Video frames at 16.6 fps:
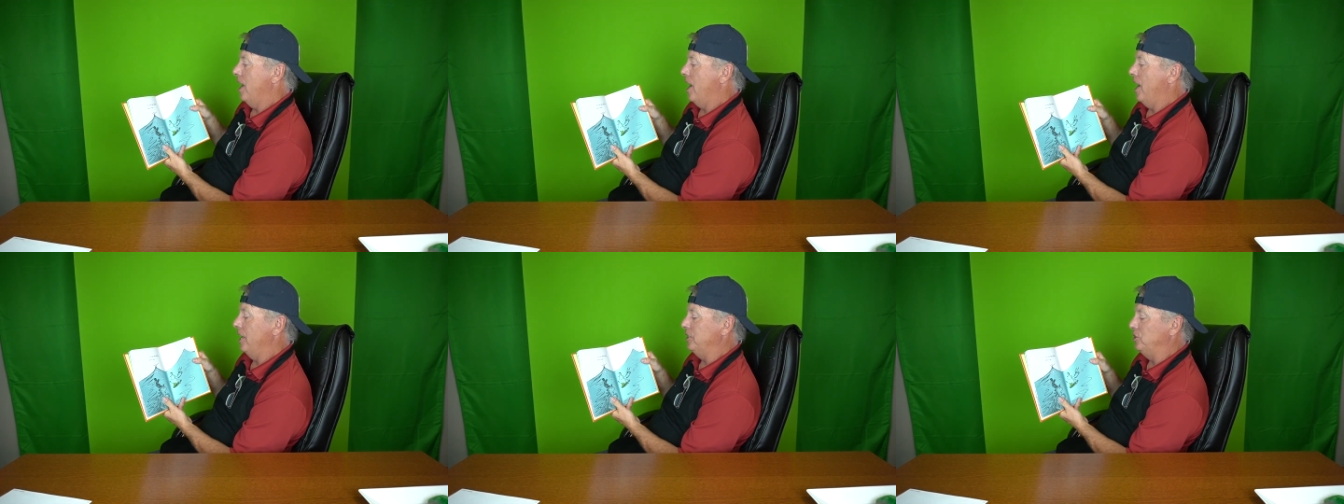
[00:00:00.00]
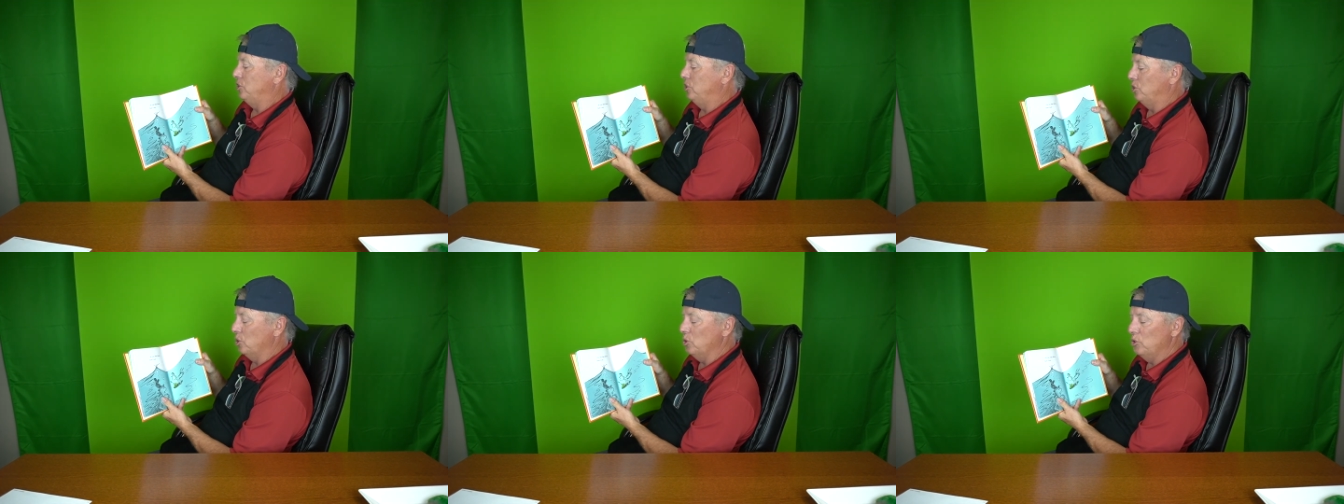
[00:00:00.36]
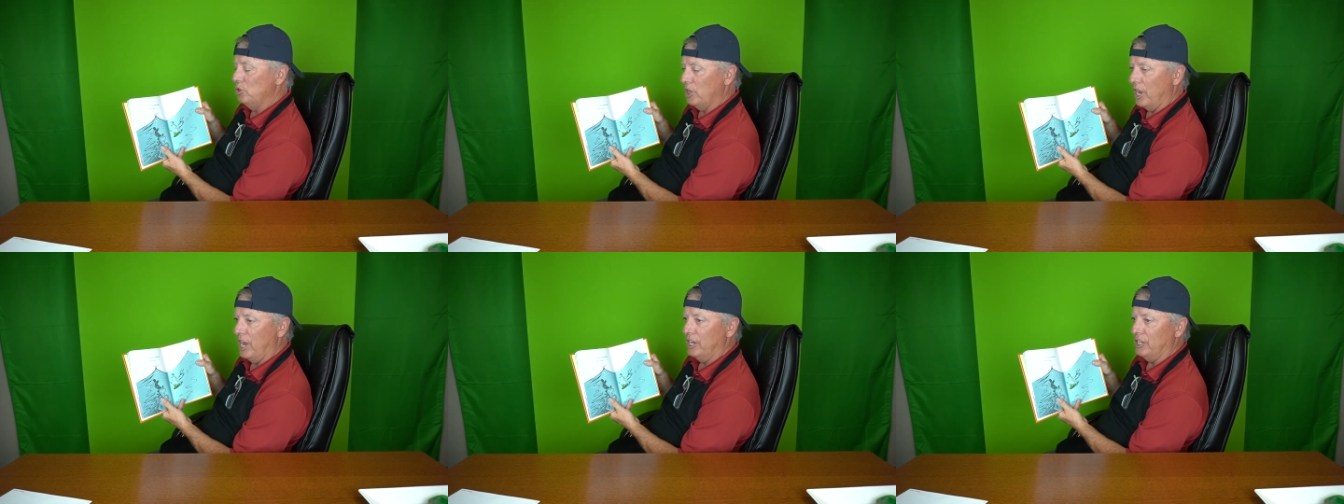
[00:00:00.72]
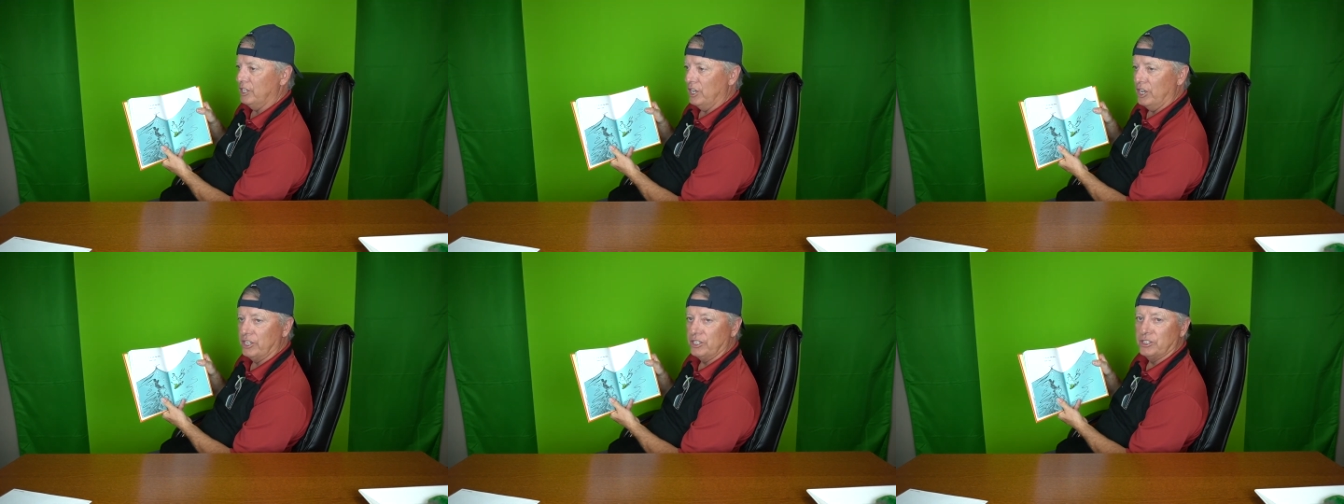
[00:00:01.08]
I do not
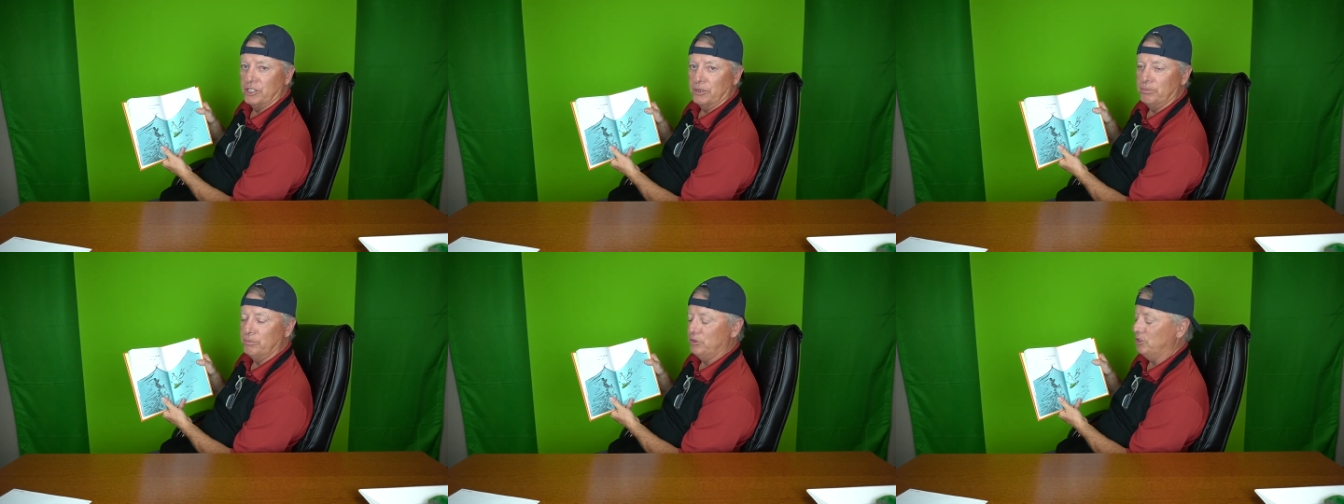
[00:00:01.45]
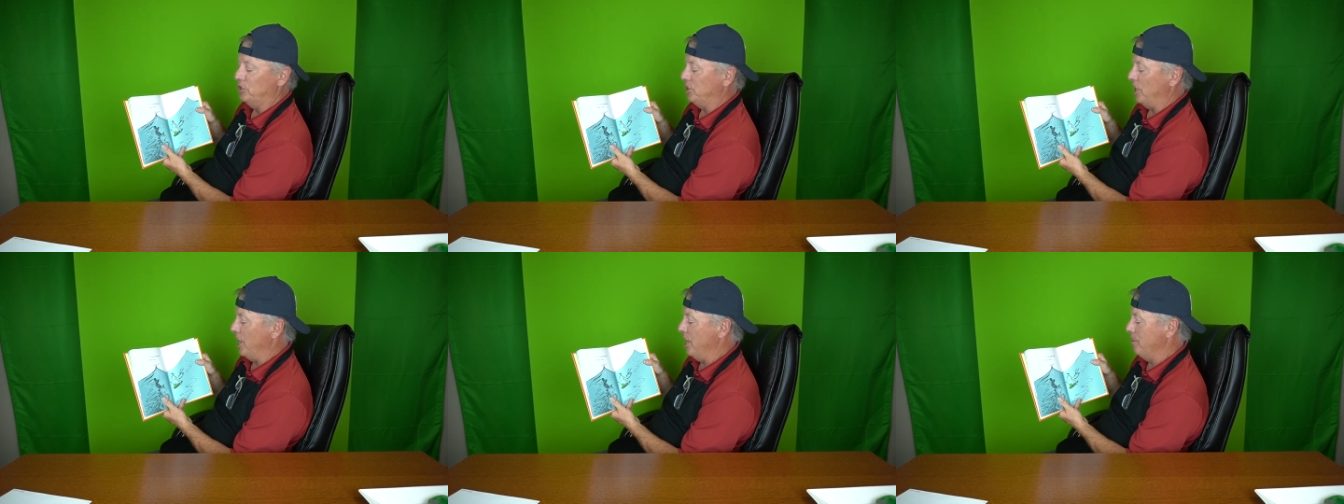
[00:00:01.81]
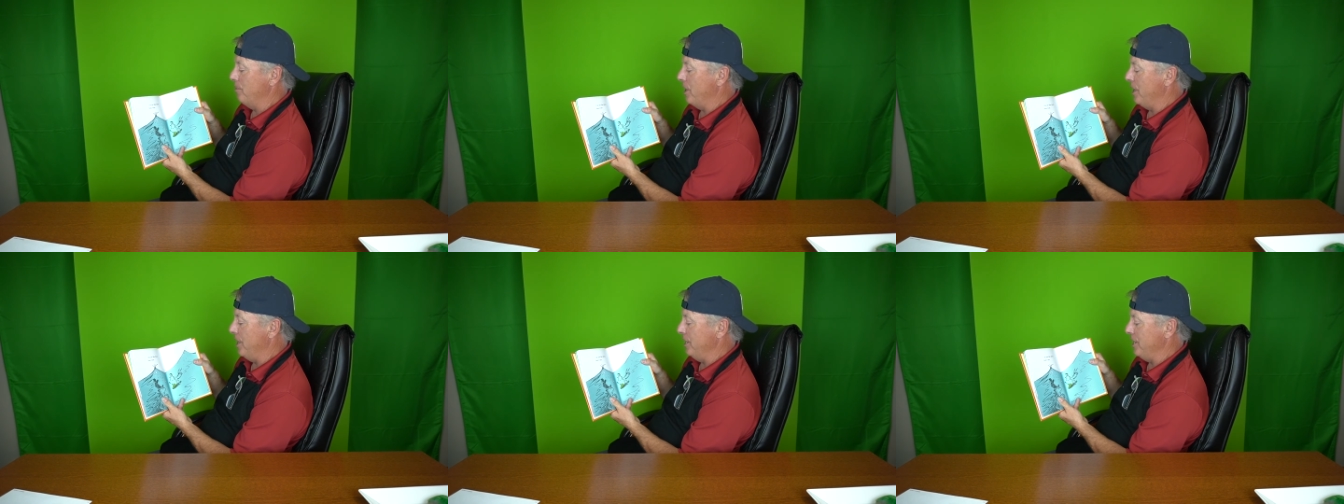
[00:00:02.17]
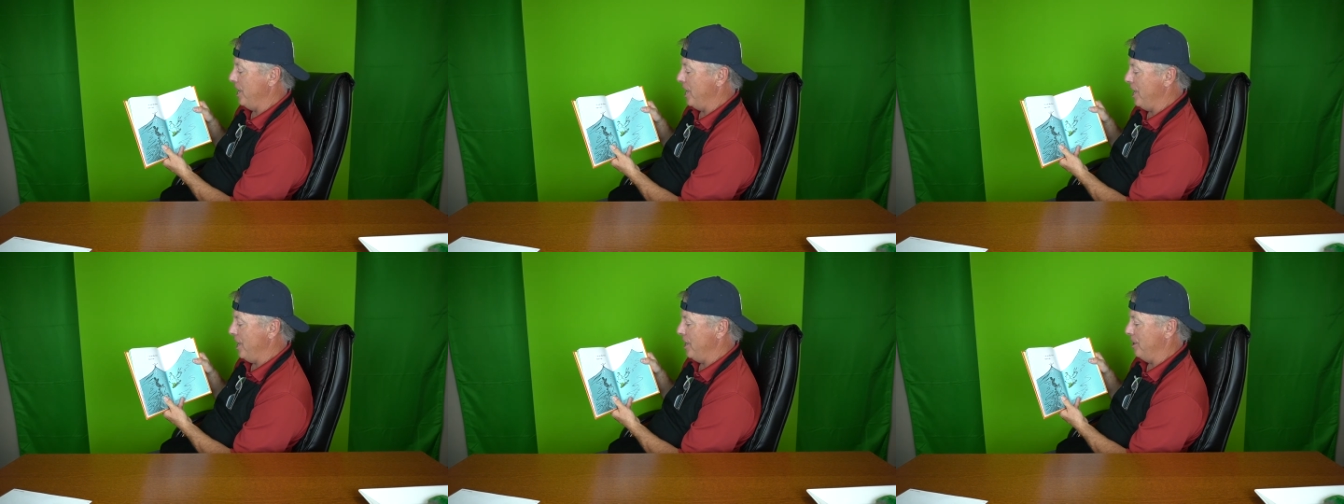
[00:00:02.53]
like them, Sam I
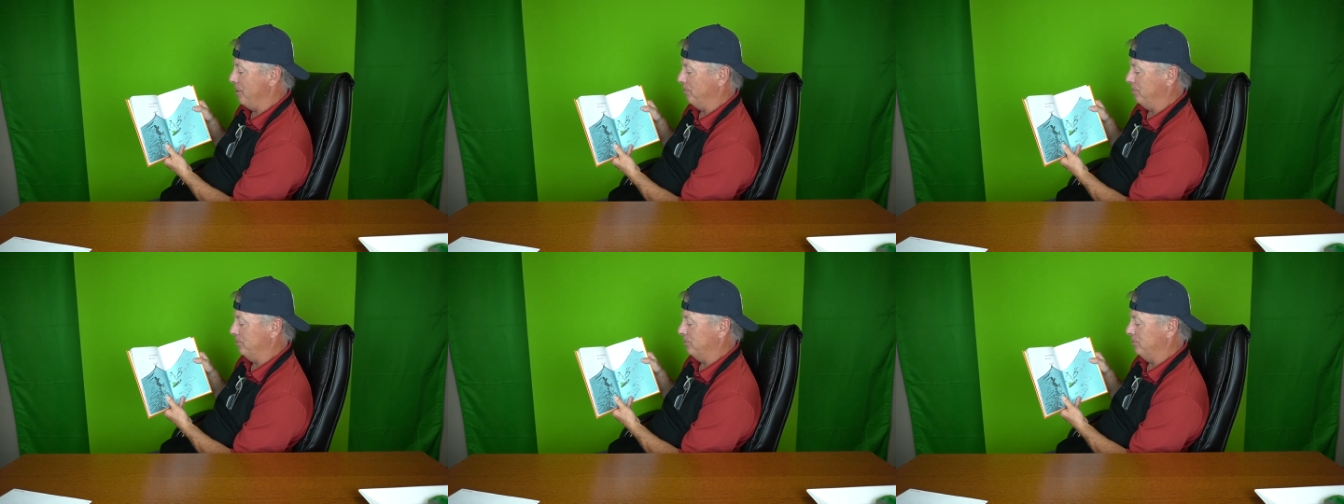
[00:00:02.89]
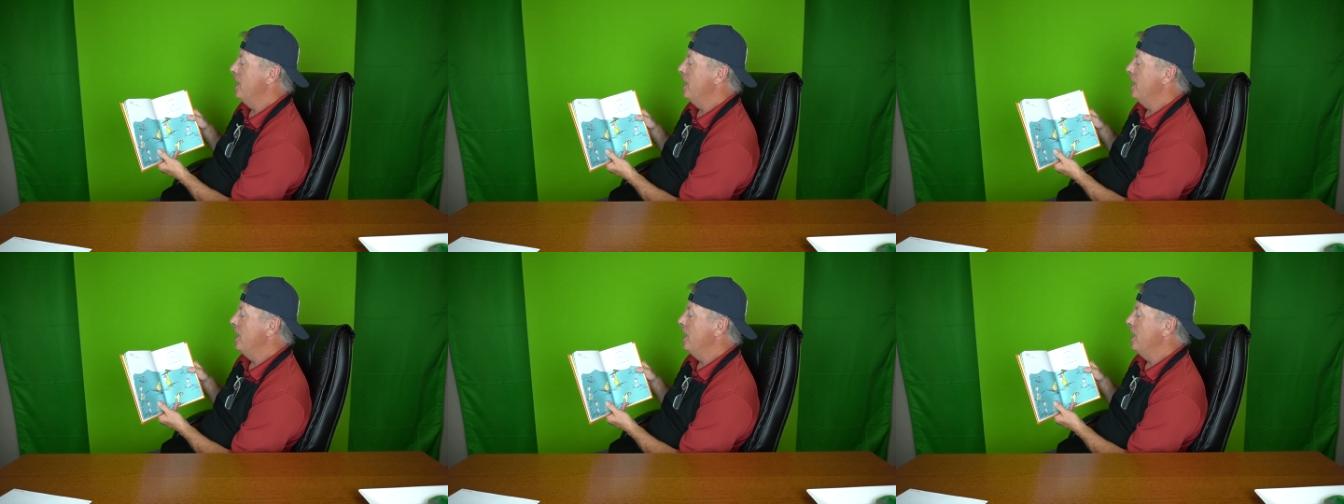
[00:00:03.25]
am.